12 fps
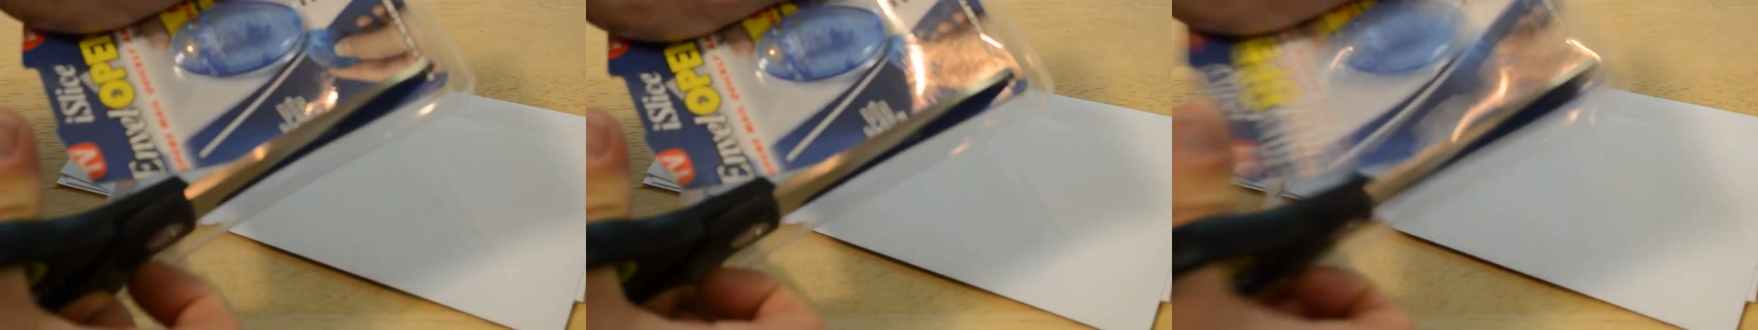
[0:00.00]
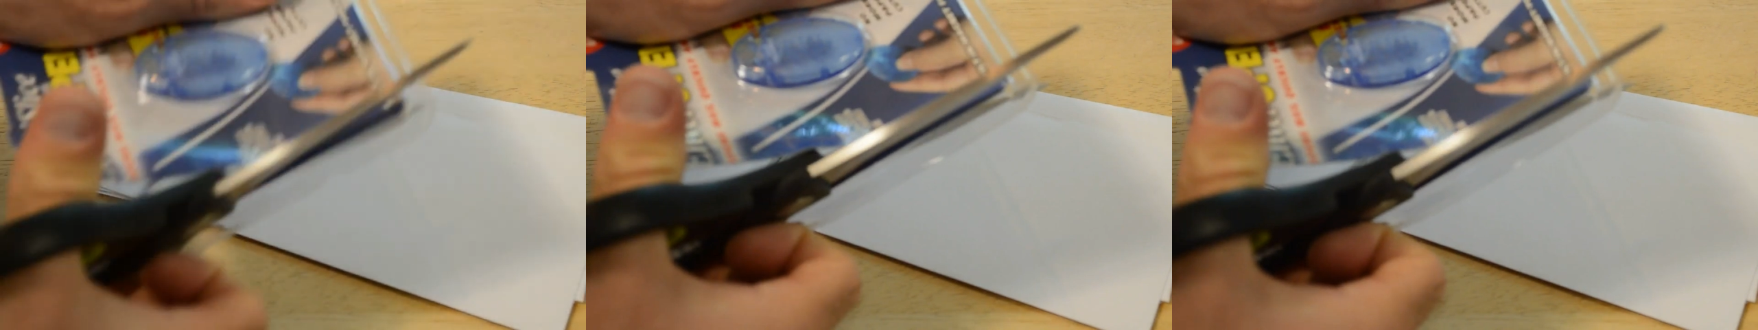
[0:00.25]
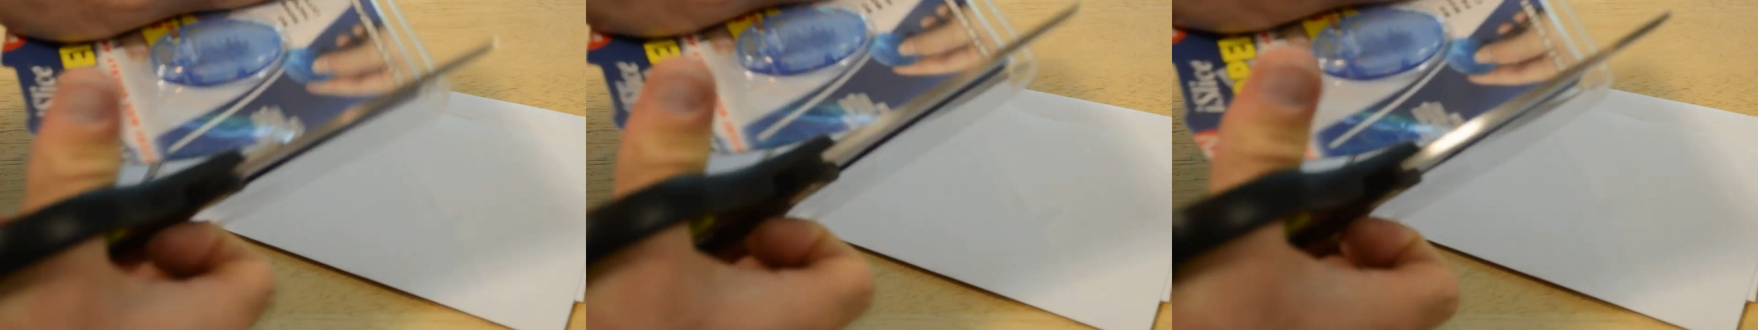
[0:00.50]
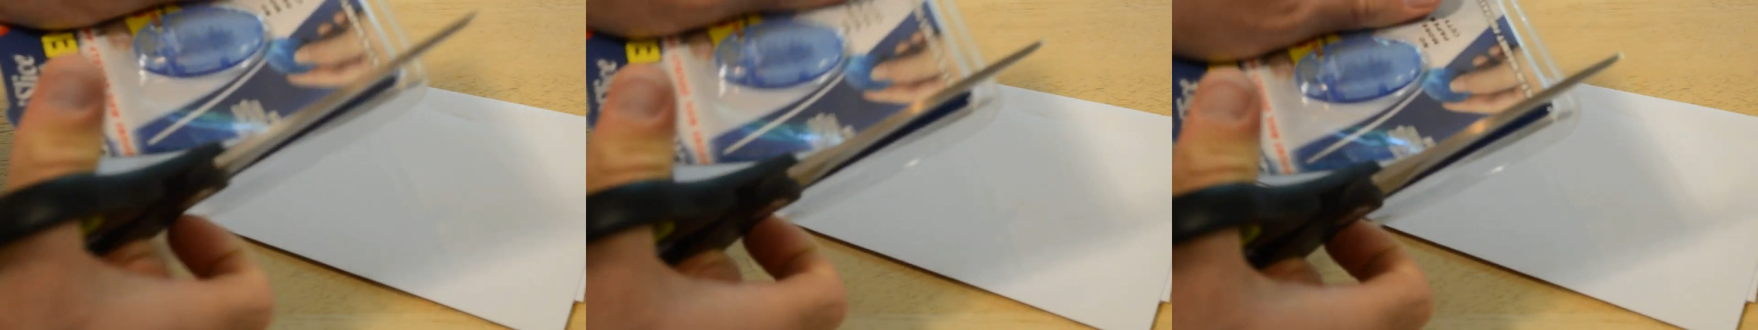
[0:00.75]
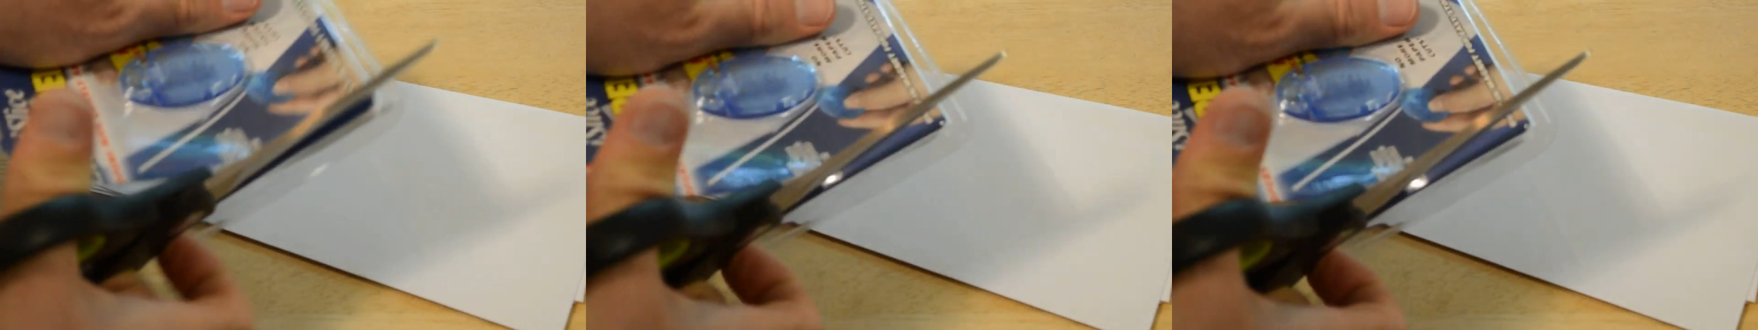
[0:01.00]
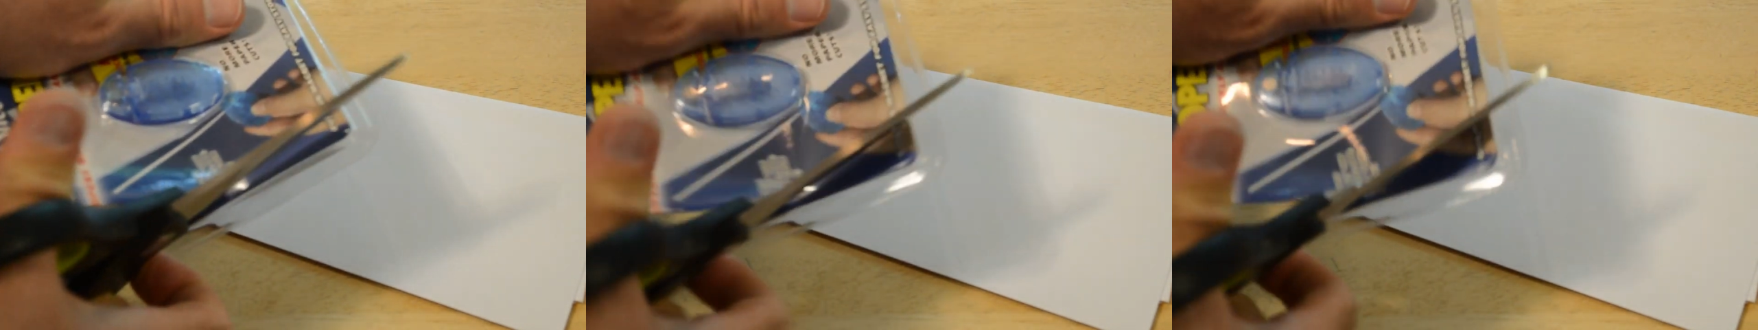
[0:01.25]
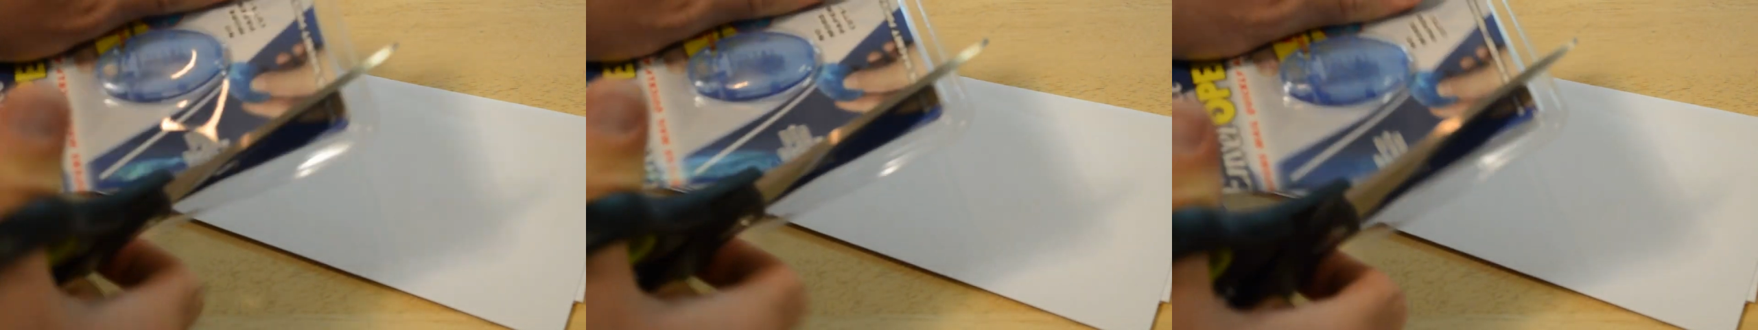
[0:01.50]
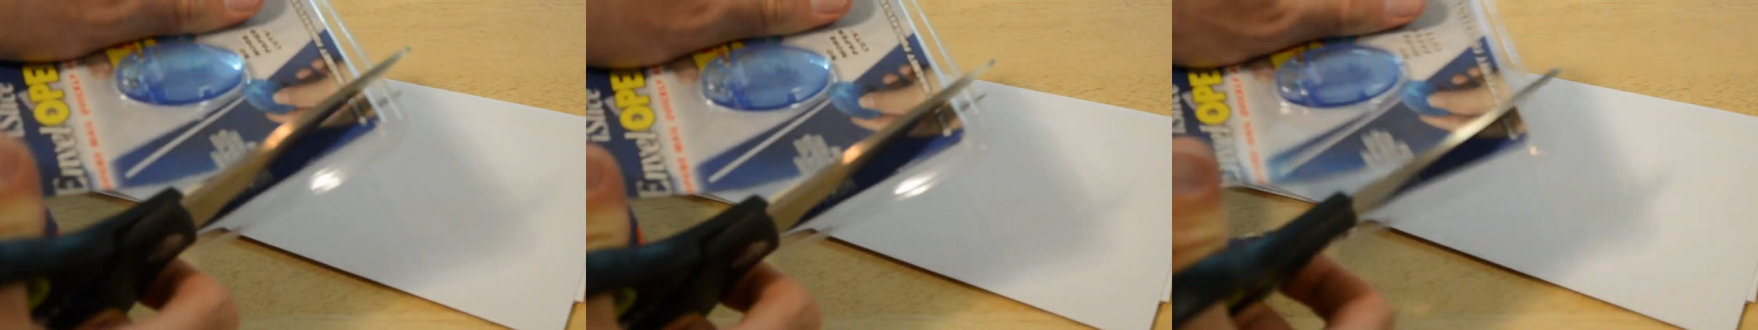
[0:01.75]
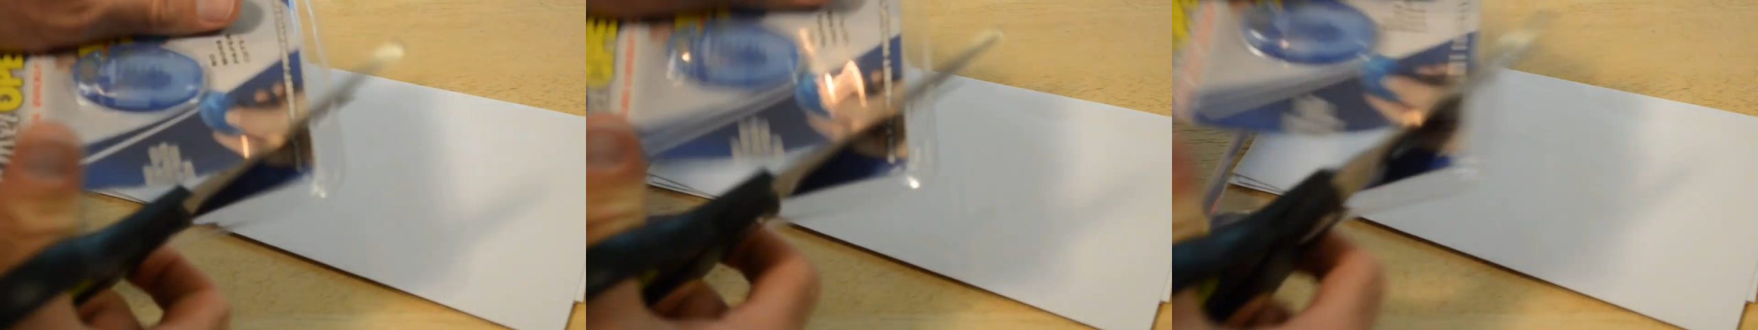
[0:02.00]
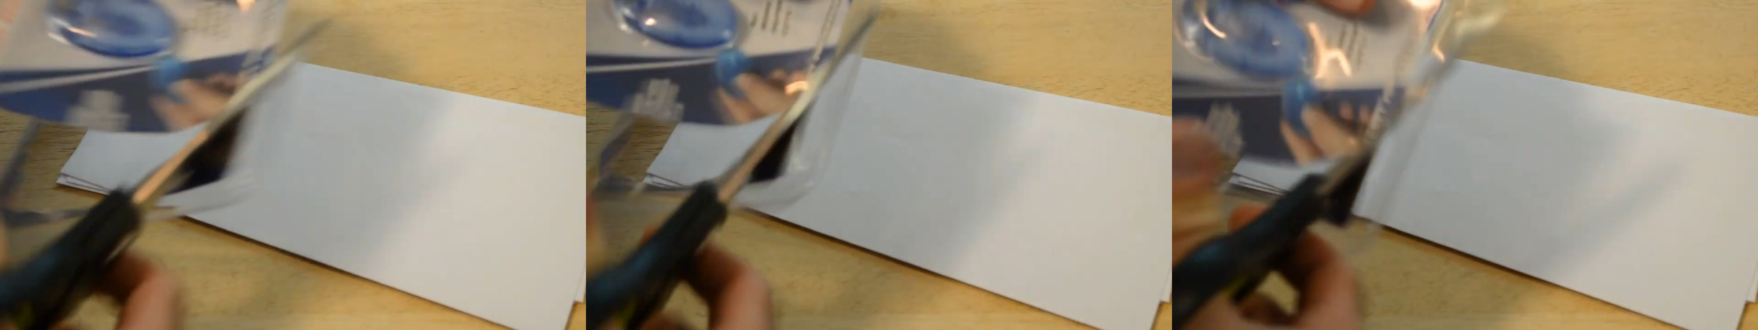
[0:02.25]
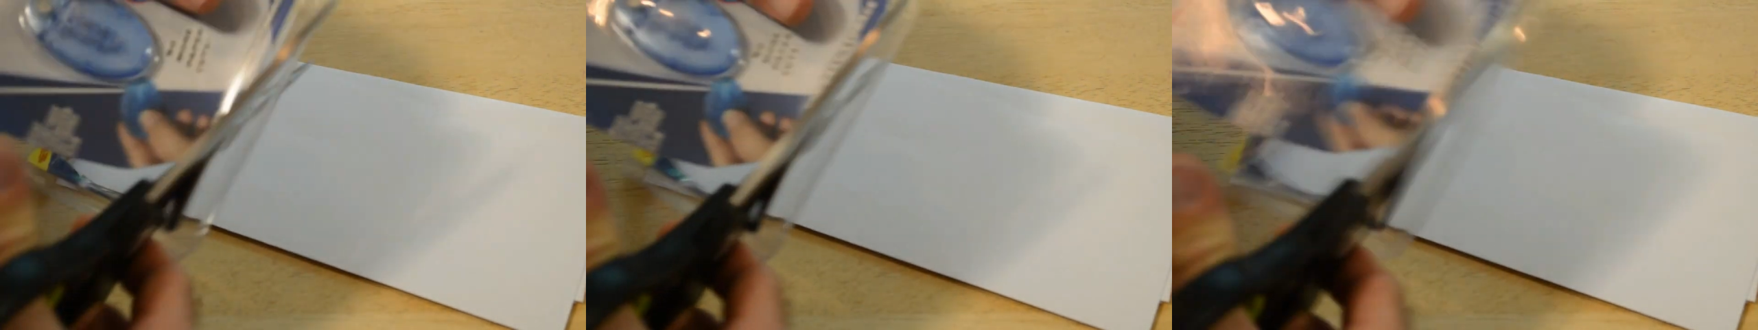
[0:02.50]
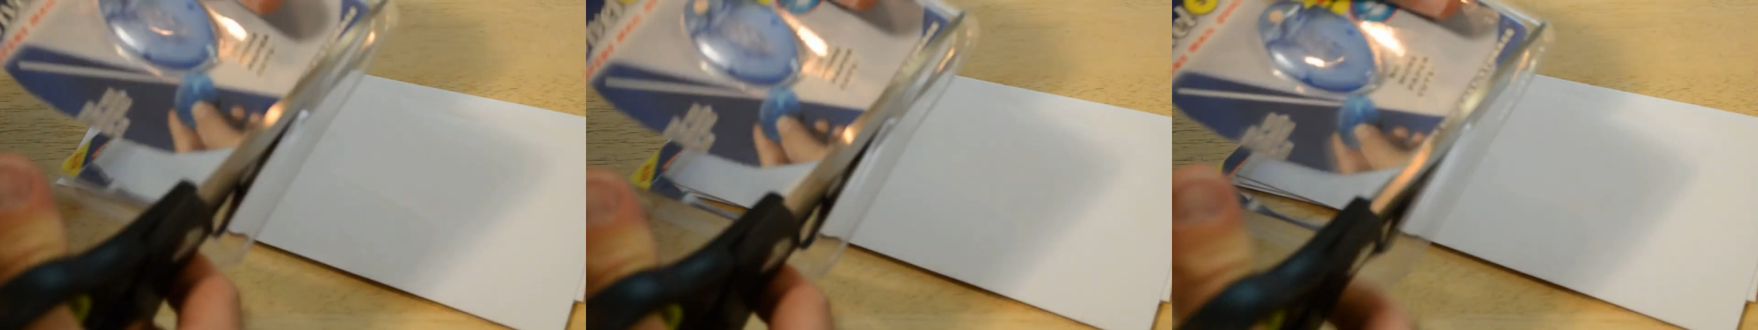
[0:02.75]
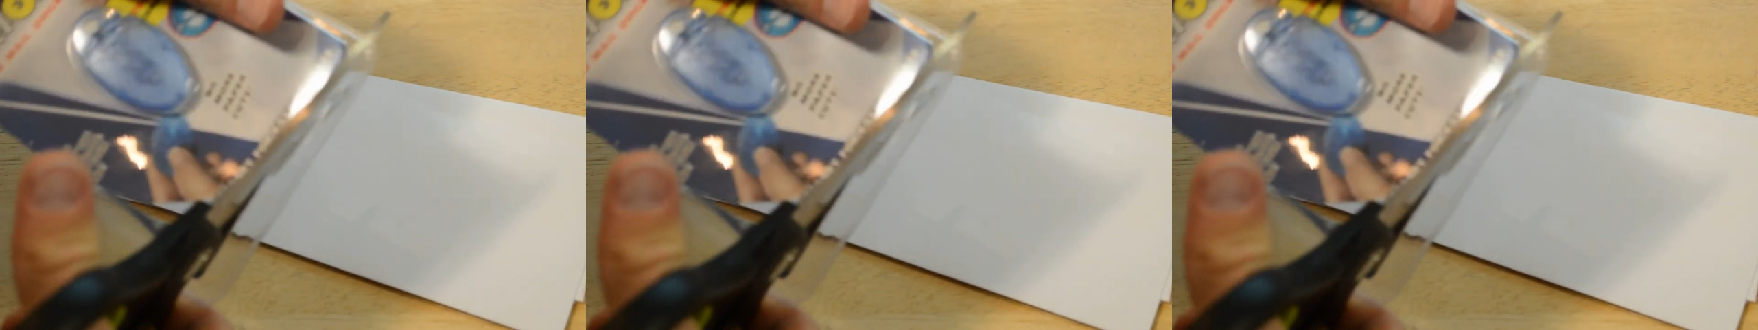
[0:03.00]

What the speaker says: (no speaker visible)